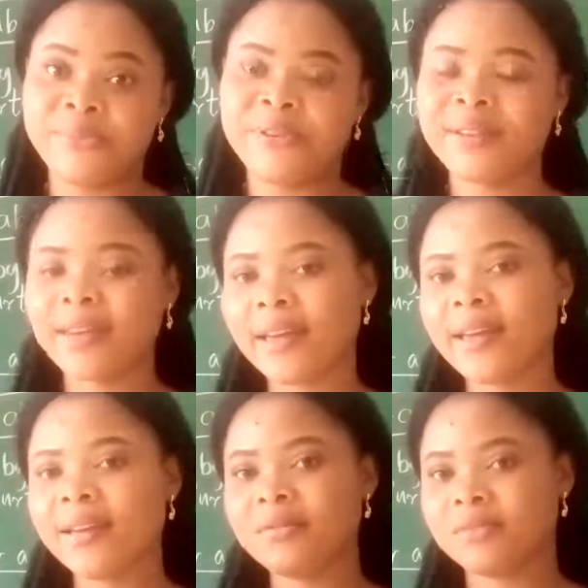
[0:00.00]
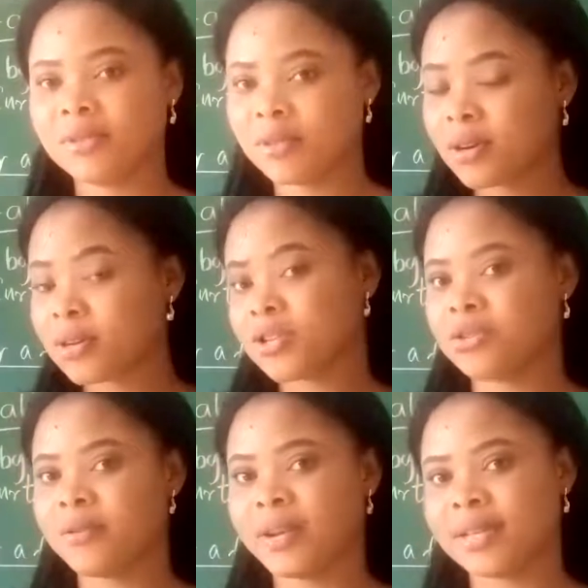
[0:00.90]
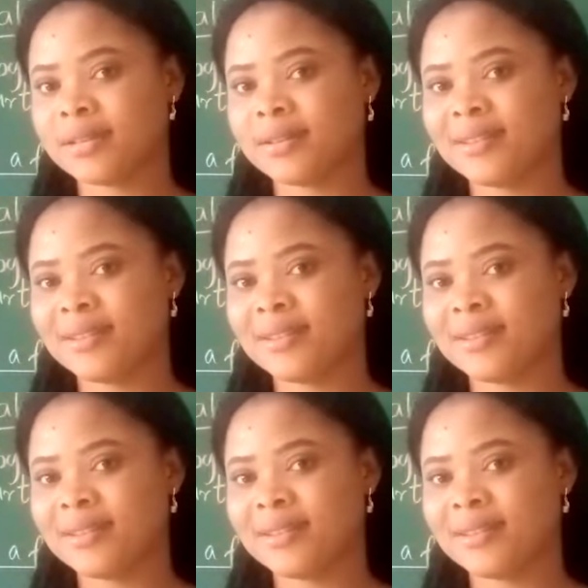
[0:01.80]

Okay, go through it.